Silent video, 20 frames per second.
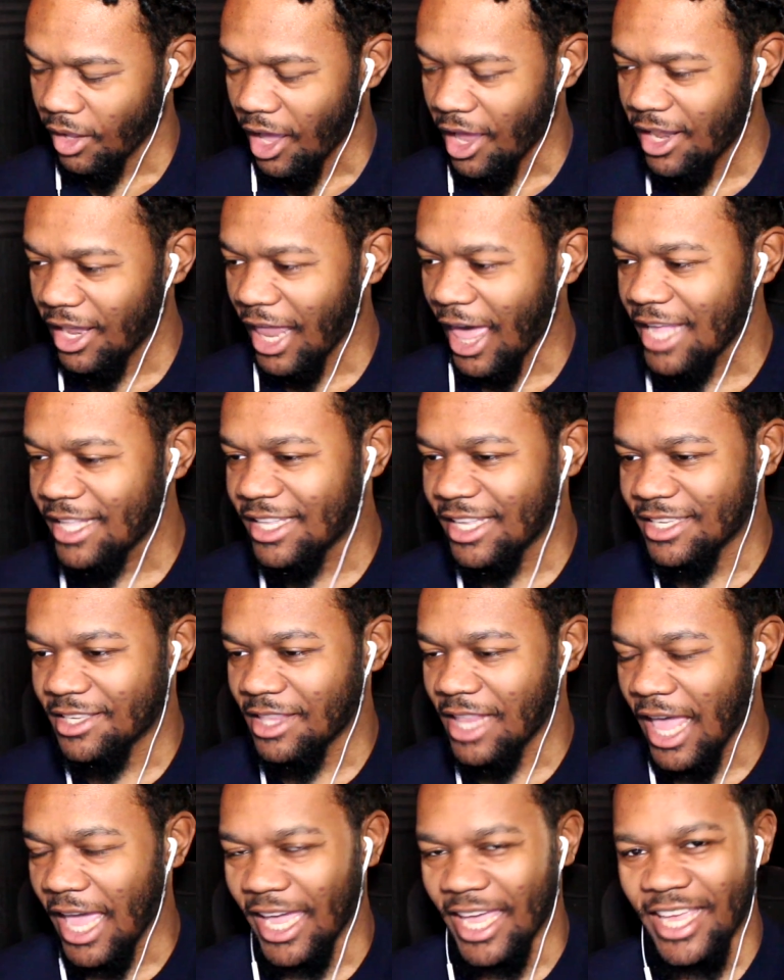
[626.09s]
I like this,
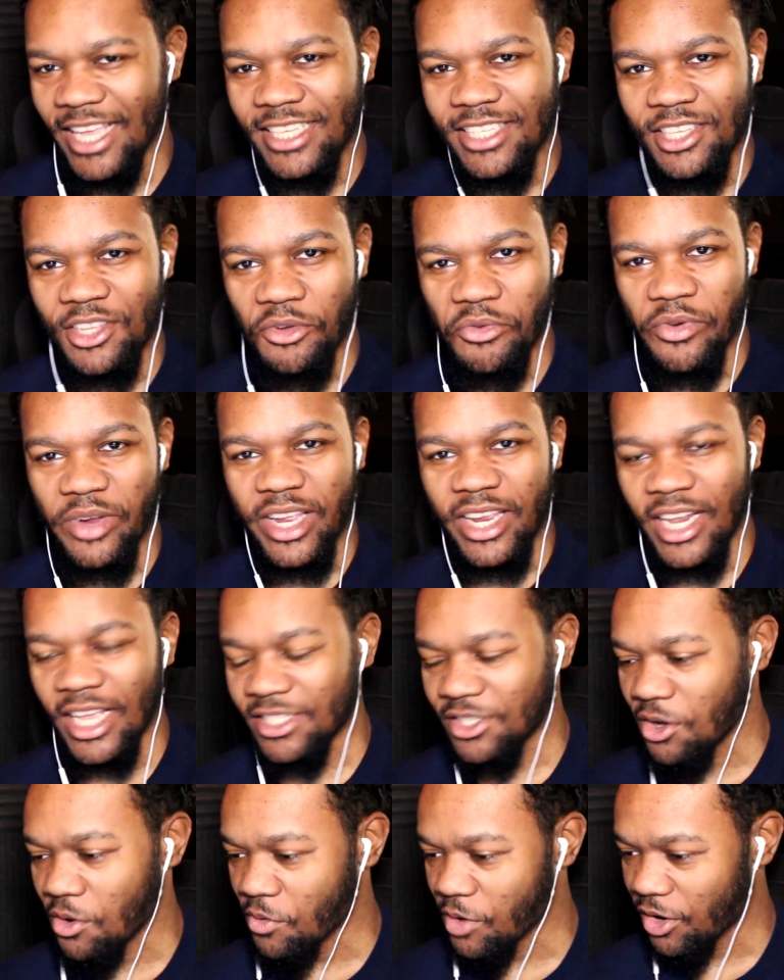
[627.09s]
like, history
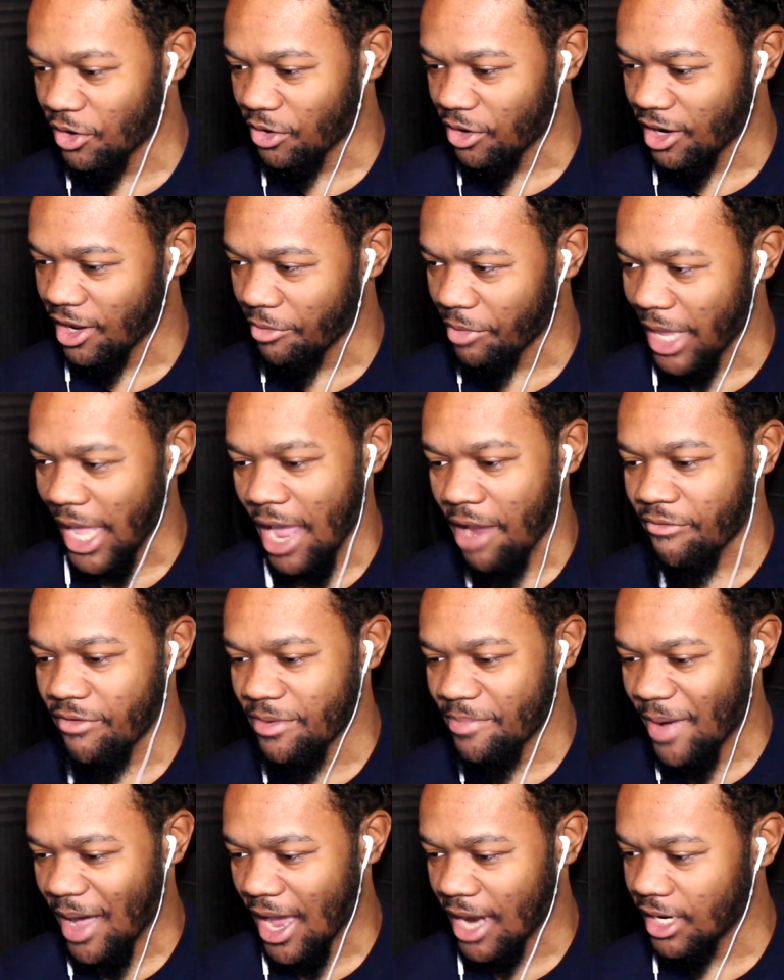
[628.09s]
that's going on with
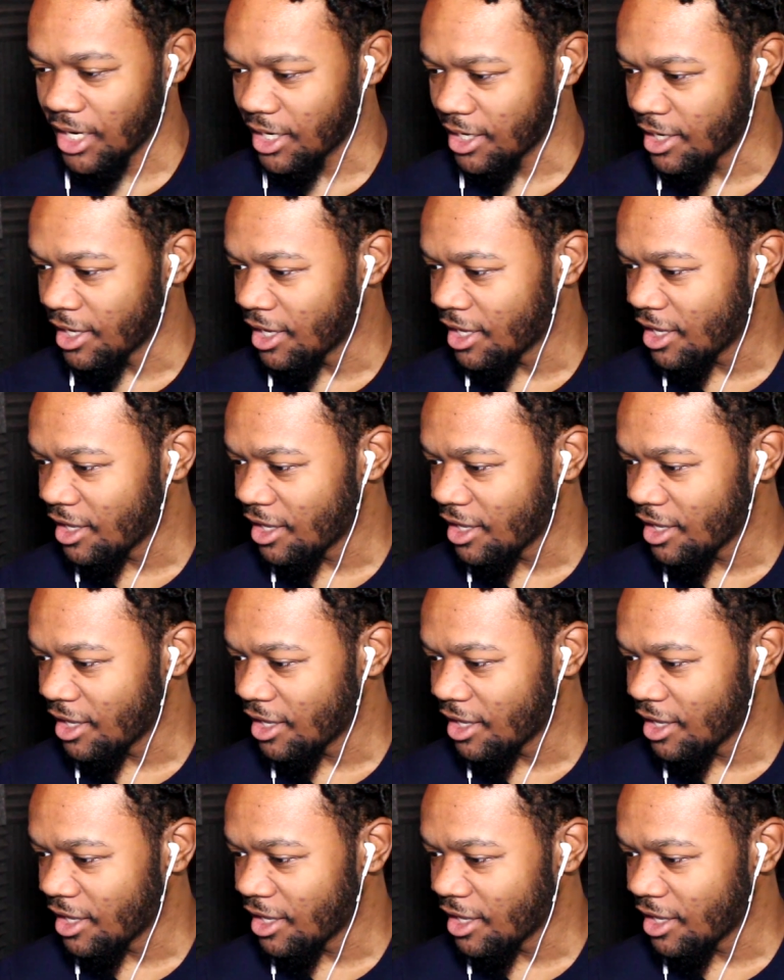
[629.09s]
everybody.